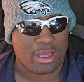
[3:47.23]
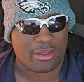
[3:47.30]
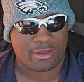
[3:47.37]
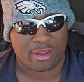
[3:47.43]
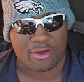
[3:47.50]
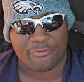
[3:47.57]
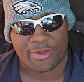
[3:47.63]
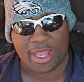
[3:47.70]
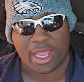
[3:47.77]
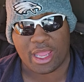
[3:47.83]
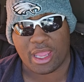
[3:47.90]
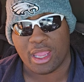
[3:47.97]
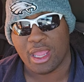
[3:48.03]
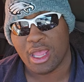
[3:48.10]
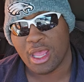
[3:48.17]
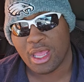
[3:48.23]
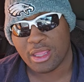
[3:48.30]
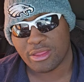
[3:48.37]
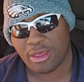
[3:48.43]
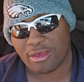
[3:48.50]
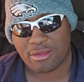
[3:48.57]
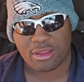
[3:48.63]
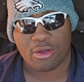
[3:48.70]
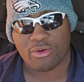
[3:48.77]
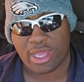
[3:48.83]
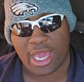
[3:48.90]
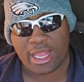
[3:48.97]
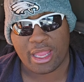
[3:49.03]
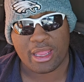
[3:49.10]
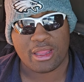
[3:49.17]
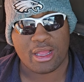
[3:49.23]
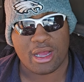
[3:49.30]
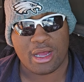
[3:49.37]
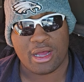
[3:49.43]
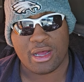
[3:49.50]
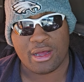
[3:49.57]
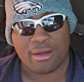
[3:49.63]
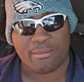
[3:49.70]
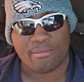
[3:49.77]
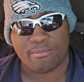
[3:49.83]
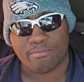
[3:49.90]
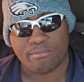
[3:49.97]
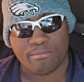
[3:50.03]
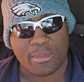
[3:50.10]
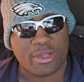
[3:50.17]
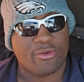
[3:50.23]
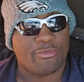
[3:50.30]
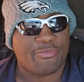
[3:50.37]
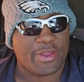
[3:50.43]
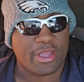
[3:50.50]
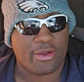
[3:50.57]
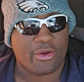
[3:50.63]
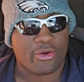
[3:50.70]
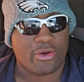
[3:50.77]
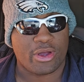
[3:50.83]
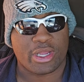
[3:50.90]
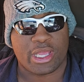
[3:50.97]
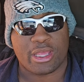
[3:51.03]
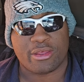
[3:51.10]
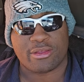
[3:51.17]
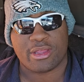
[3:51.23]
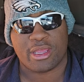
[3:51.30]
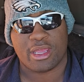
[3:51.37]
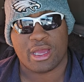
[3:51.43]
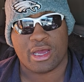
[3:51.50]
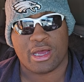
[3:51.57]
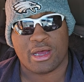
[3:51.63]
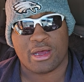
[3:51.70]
suffered a dislocated middle finger against the